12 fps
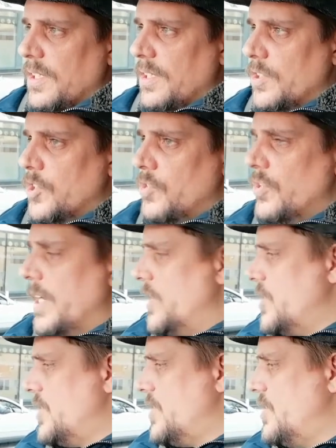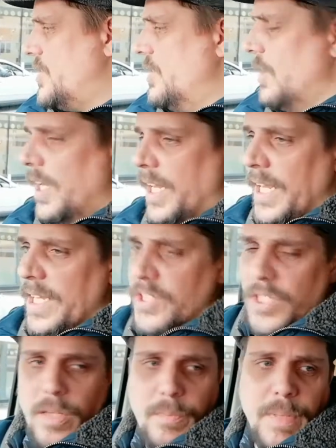stretched like that
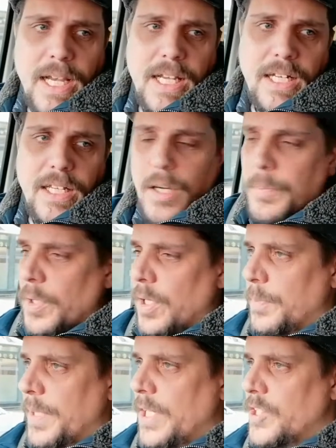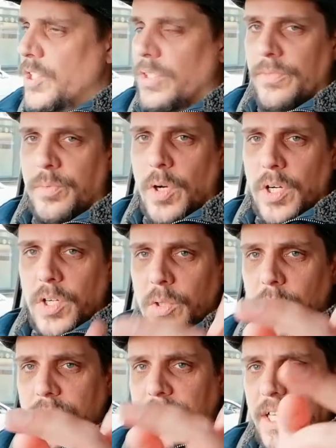so badly, I put a picture of what
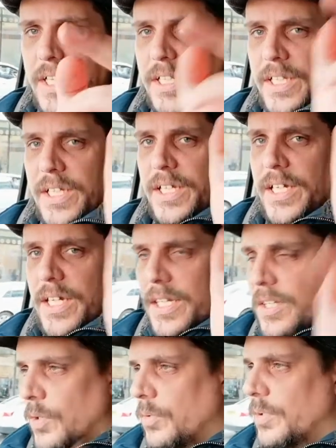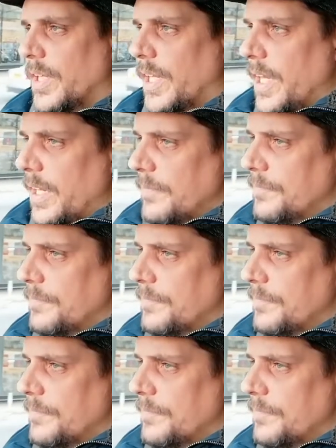caused it in the uh, corner there.